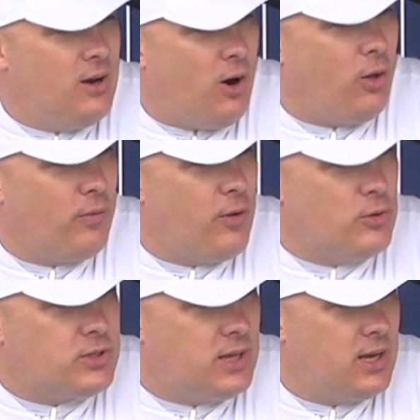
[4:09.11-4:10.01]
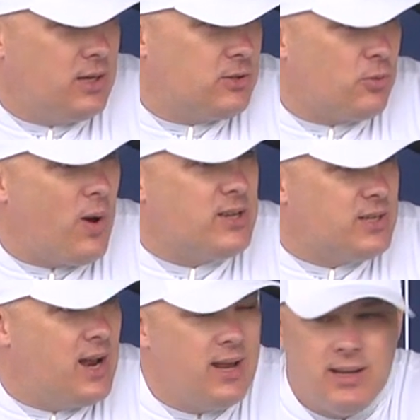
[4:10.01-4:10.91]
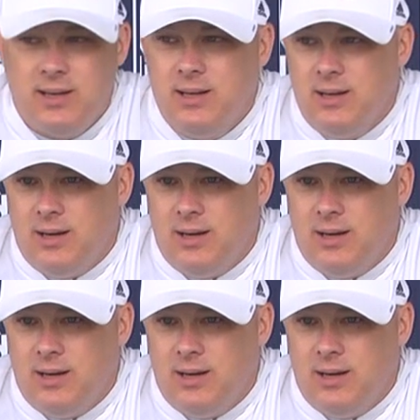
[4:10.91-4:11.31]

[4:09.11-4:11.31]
all of those things resonated